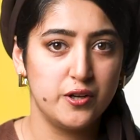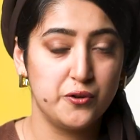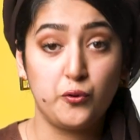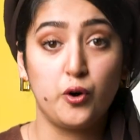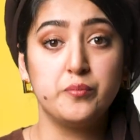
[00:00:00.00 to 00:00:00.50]

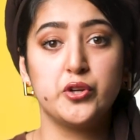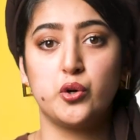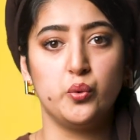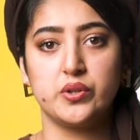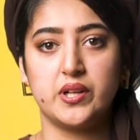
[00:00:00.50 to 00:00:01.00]
formed their
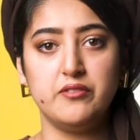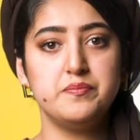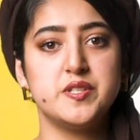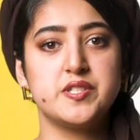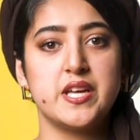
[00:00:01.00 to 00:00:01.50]
own
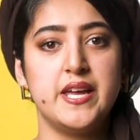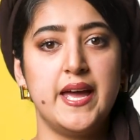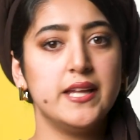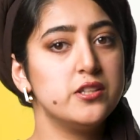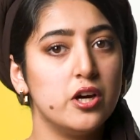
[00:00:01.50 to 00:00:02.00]
government,
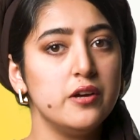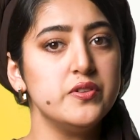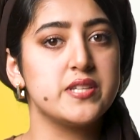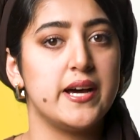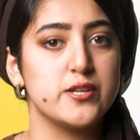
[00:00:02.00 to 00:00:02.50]
and cut off the
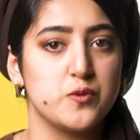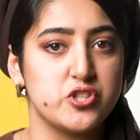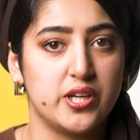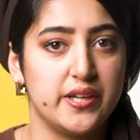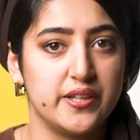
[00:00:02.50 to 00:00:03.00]
ties with
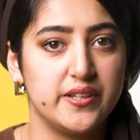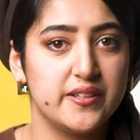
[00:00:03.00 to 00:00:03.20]
China.